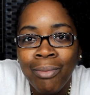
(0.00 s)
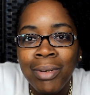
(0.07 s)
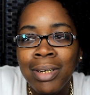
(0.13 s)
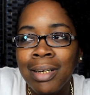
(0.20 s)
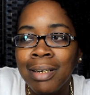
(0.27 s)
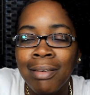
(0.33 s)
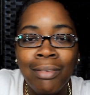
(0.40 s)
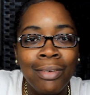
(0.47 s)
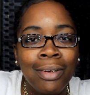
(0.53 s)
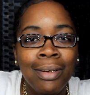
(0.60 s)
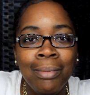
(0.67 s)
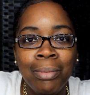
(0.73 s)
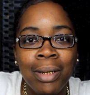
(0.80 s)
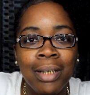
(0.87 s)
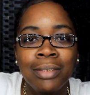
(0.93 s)
We did the little
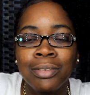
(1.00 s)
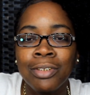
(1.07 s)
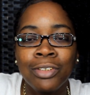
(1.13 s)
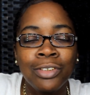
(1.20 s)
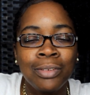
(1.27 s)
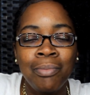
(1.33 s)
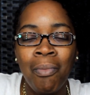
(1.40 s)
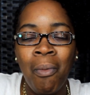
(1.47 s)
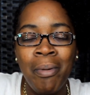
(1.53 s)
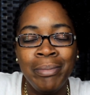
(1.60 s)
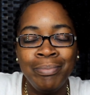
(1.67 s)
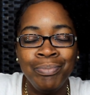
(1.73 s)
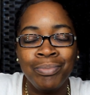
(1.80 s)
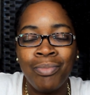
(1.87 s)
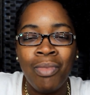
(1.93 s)
cupcakes because
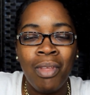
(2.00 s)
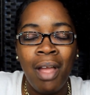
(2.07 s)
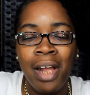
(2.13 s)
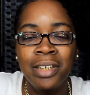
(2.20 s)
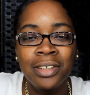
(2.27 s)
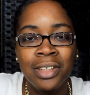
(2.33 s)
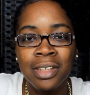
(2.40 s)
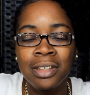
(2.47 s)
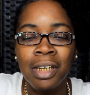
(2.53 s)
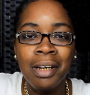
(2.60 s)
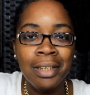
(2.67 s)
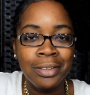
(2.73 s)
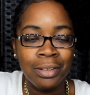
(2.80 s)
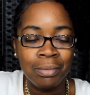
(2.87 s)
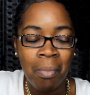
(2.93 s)
it's just
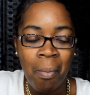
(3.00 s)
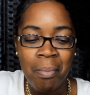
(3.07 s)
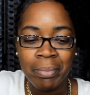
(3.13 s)
us.